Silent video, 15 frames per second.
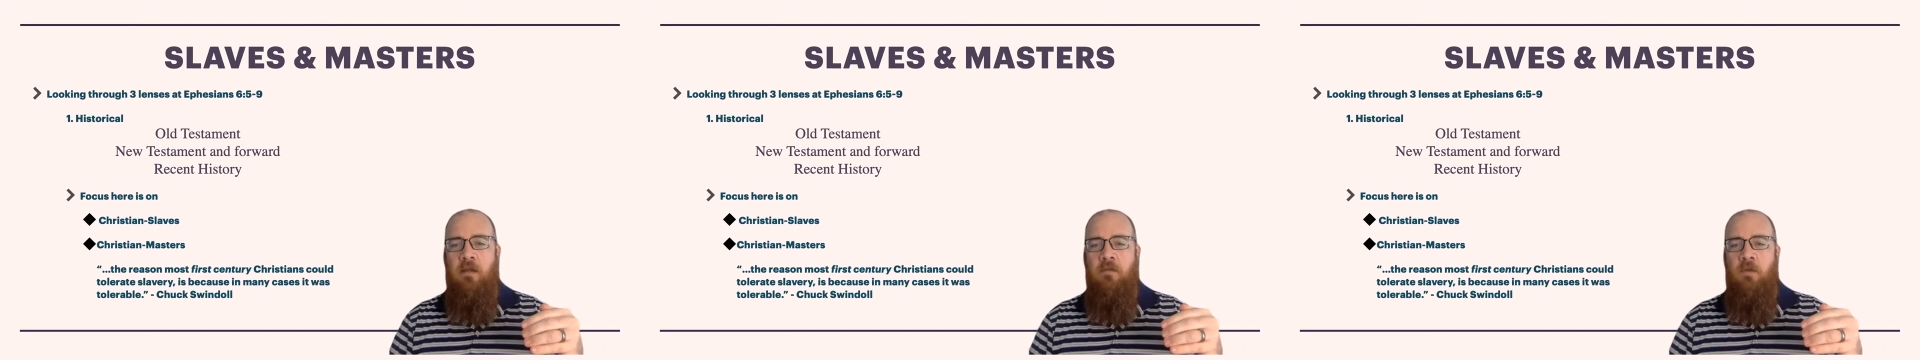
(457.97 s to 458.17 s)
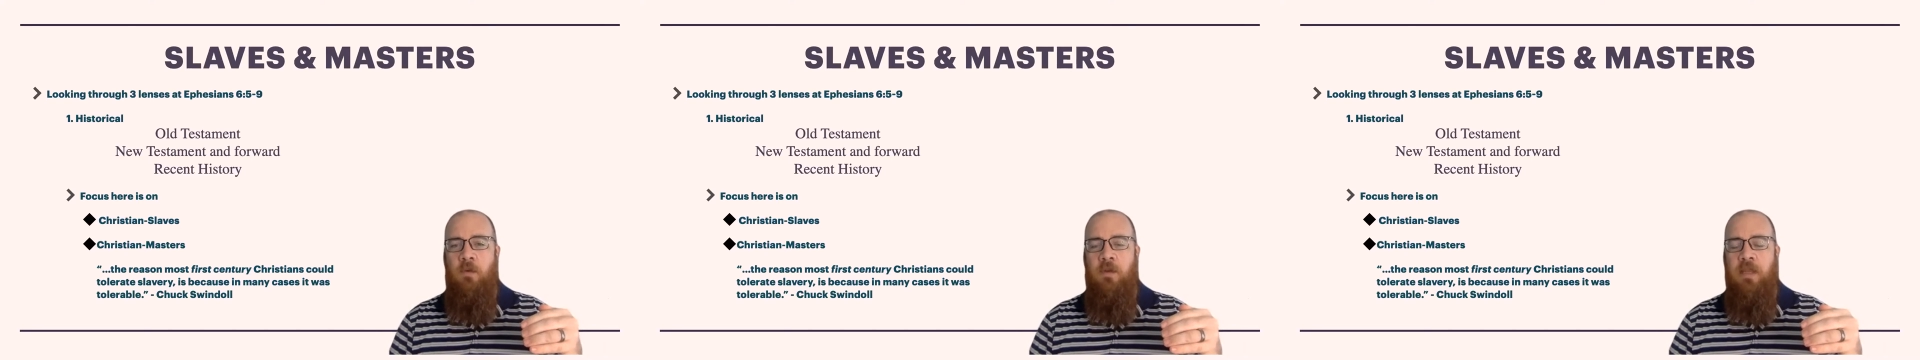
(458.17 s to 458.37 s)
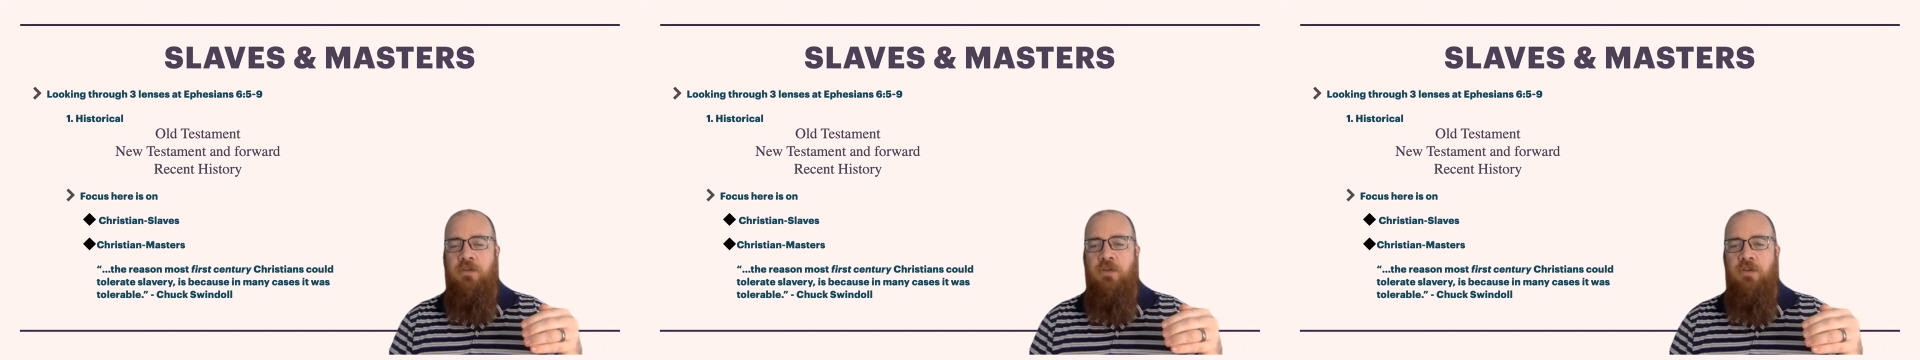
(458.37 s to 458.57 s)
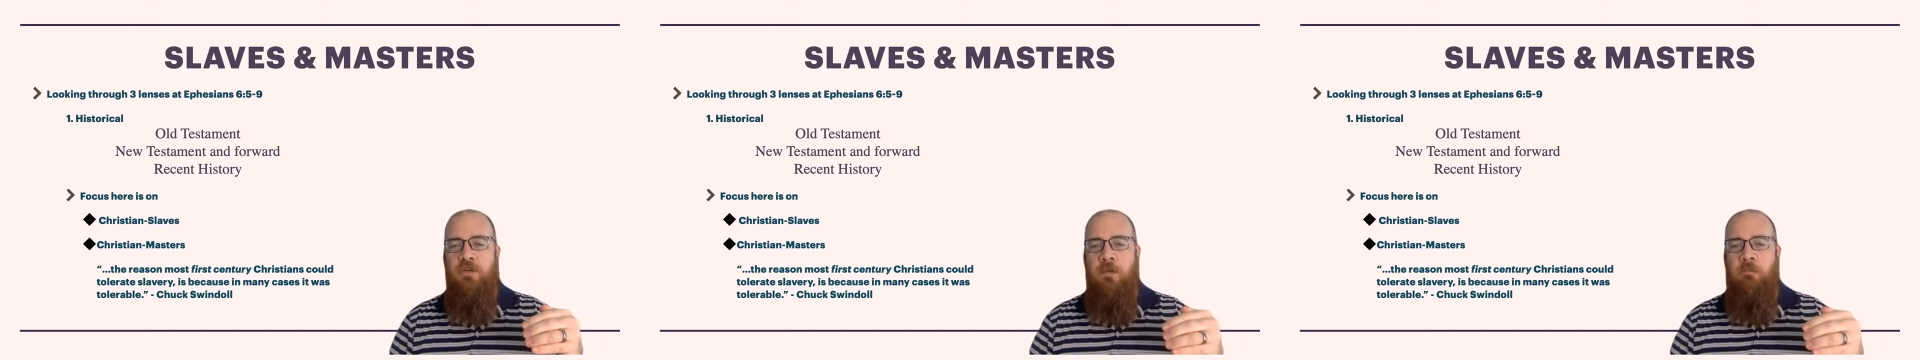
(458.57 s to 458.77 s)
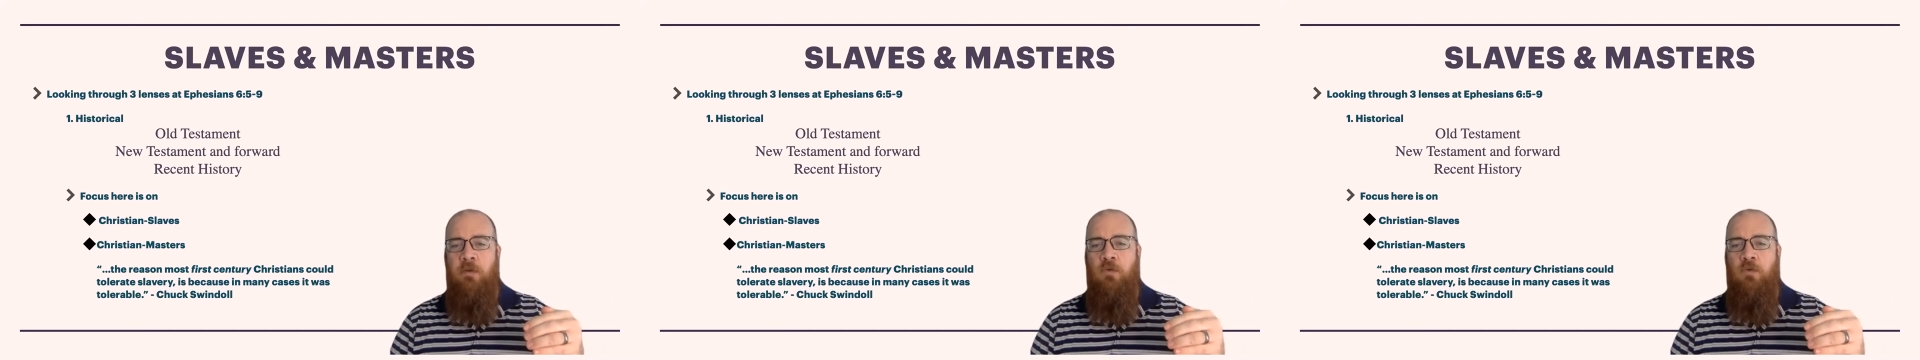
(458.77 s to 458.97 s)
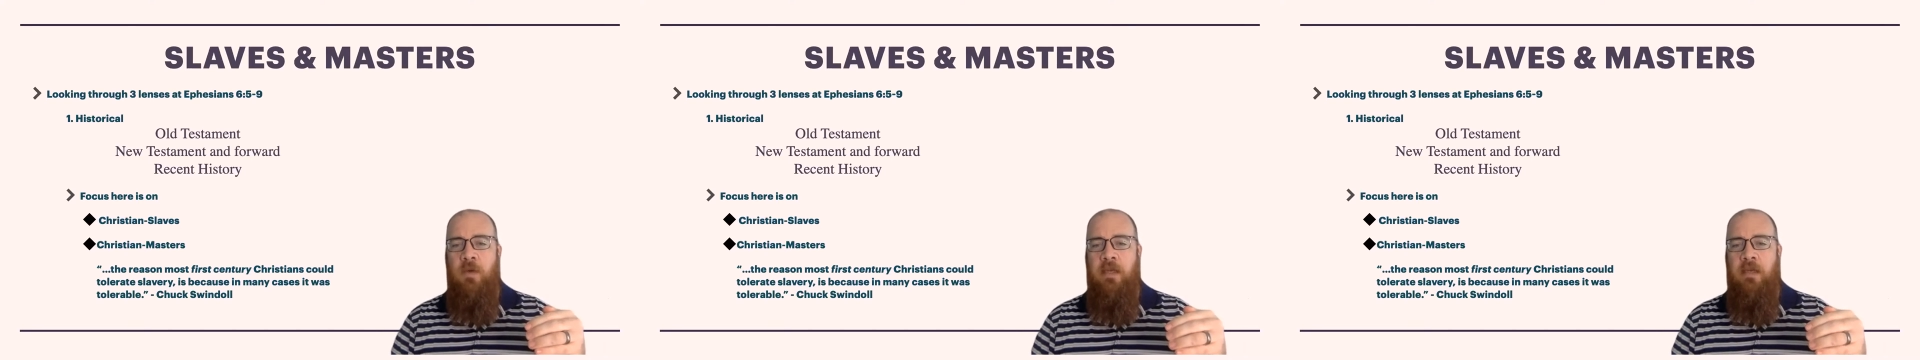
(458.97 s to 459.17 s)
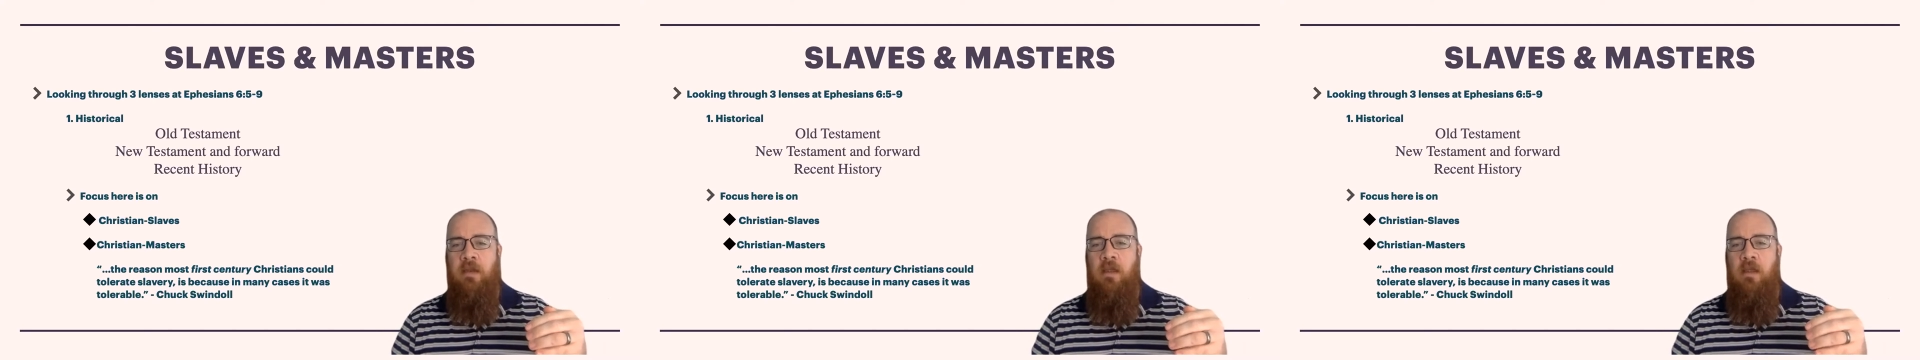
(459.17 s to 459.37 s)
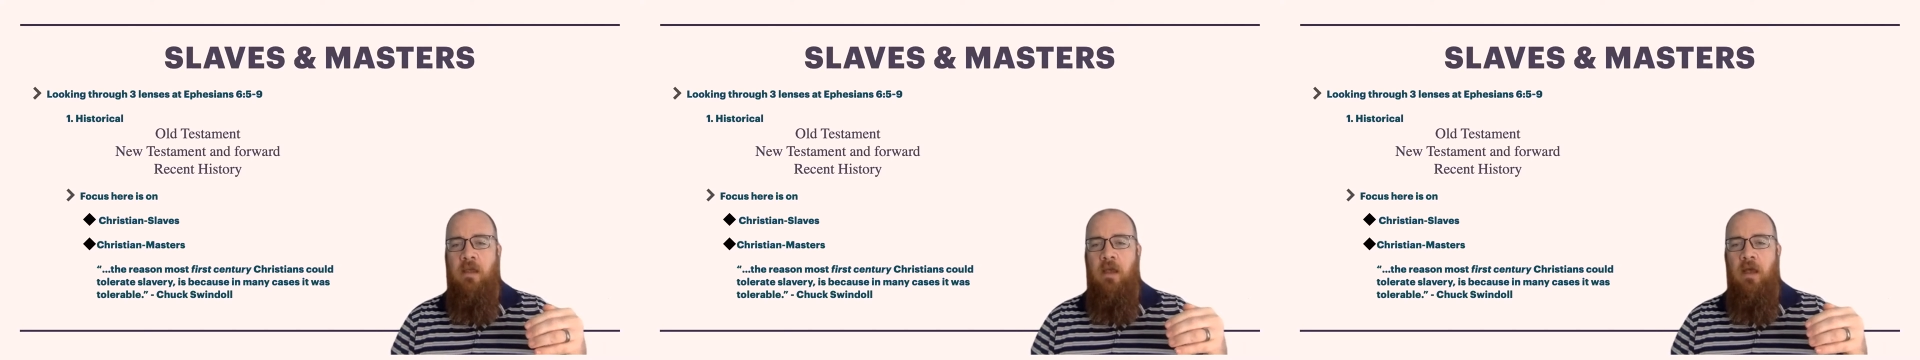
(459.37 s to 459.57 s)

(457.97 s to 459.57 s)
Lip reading: the relationship between